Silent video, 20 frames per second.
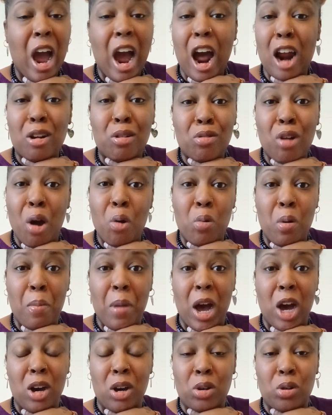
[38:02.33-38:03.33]
I know what
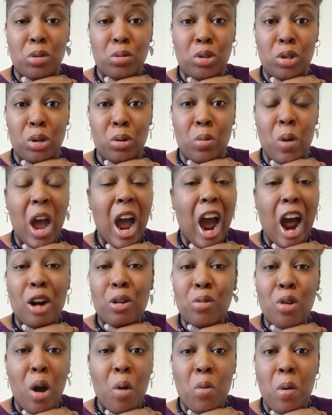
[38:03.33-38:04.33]
my uncle do. I
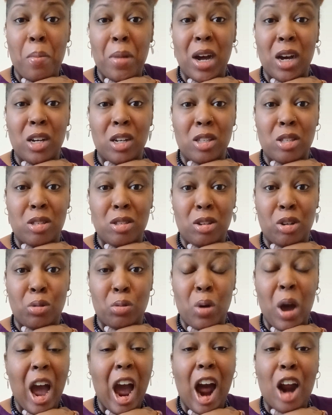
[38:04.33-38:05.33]
don't know what my aunts do.